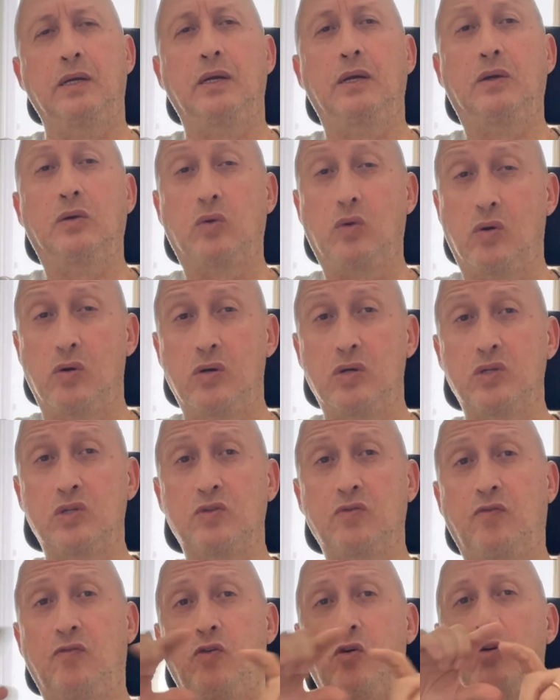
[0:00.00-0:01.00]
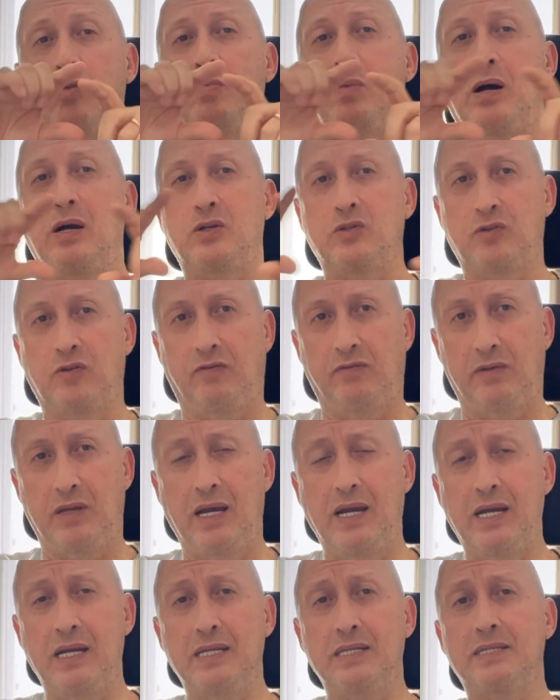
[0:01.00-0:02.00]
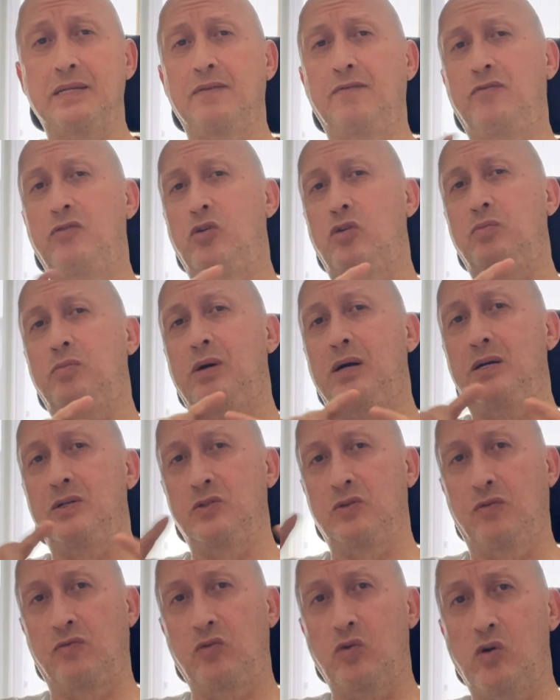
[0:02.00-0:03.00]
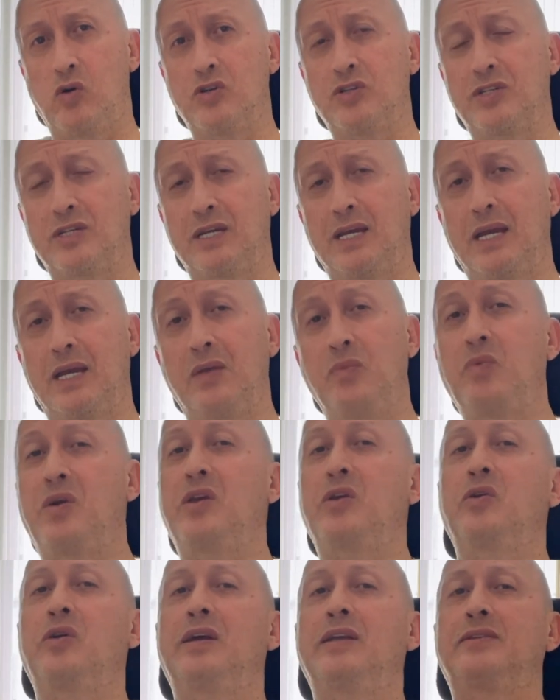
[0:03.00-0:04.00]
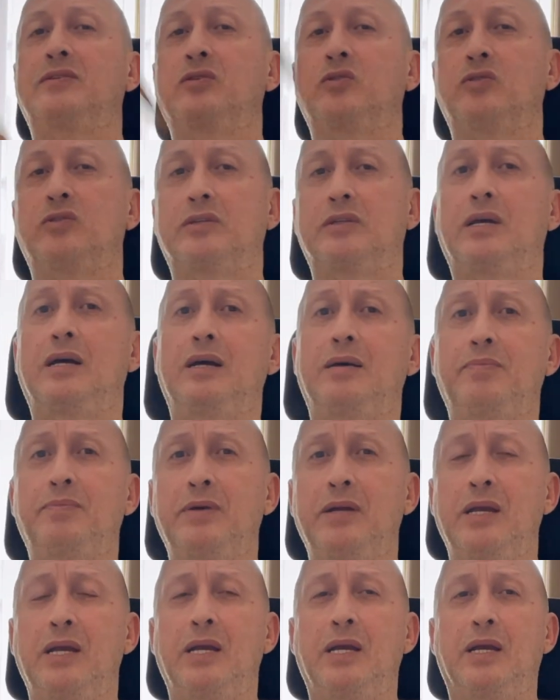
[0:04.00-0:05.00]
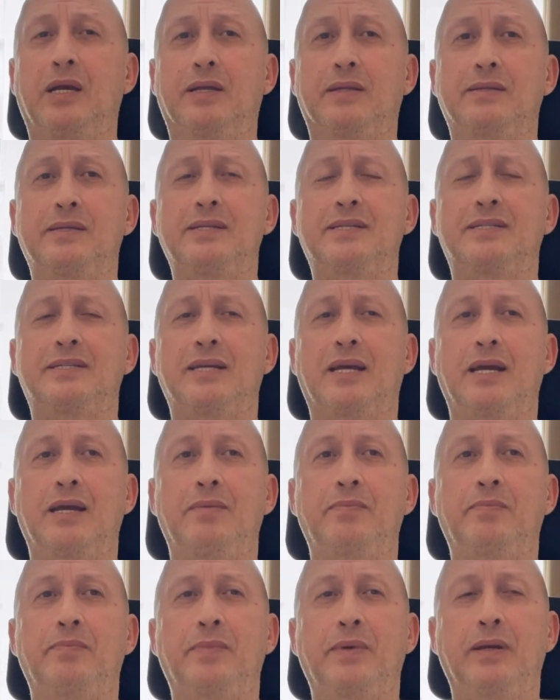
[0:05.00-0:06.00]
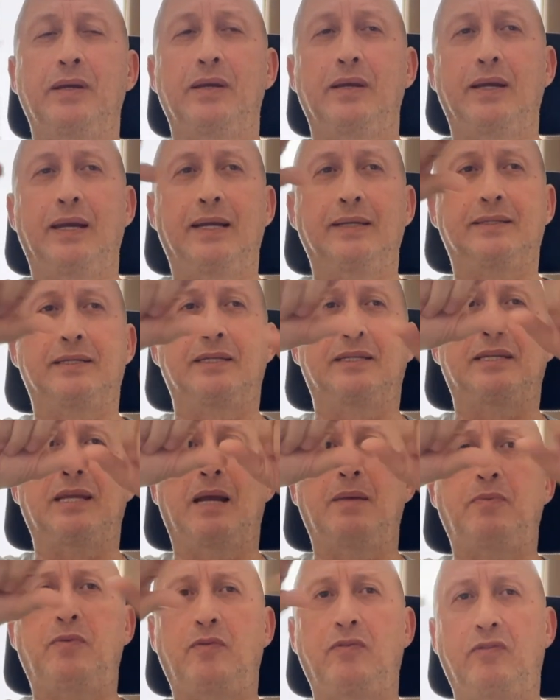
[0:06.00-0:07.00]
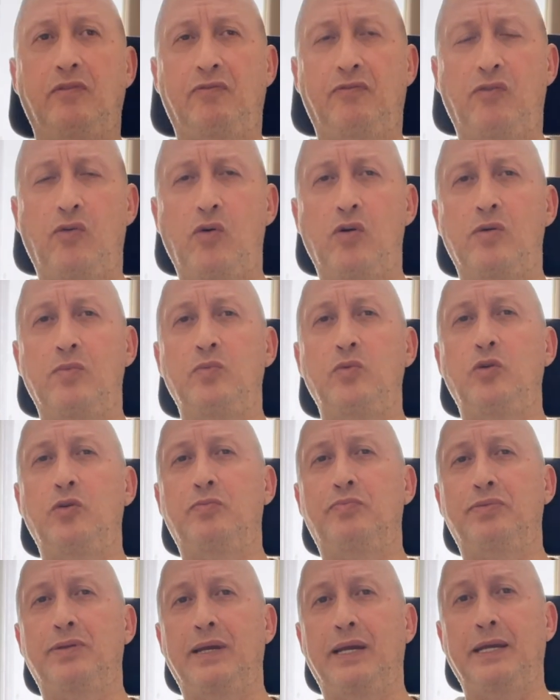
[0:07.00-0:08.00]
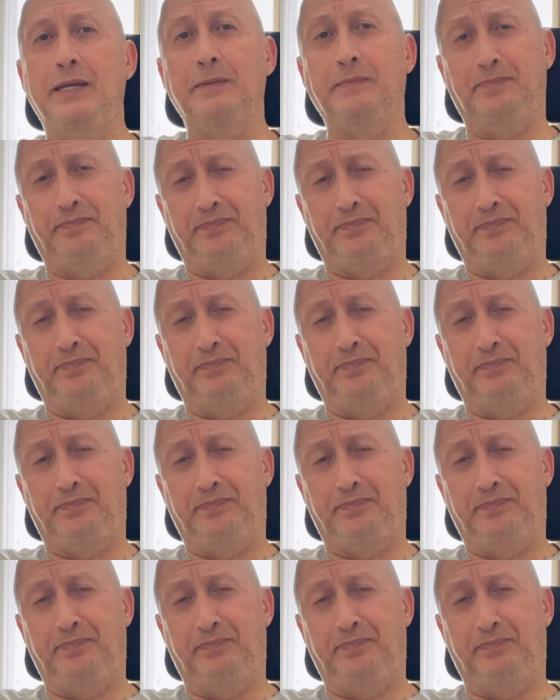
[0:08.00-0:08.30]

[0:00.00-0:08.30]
chords, 4 bars of lines, and 4 bars of chords again. When you get to the top, this time at the top of the form you play